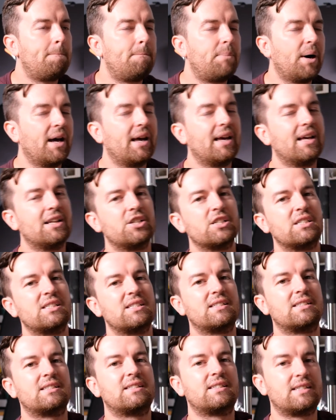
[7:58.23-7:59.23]
but it
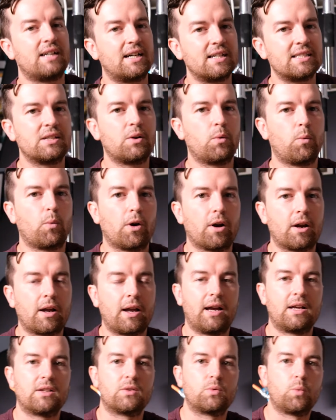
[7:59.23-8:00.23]
just doesn't
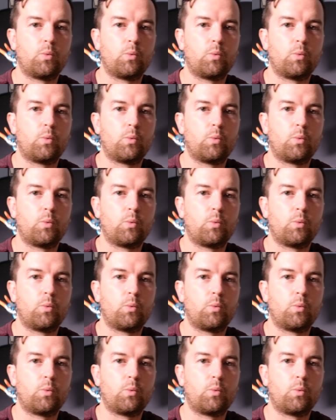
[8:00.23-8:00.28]
work as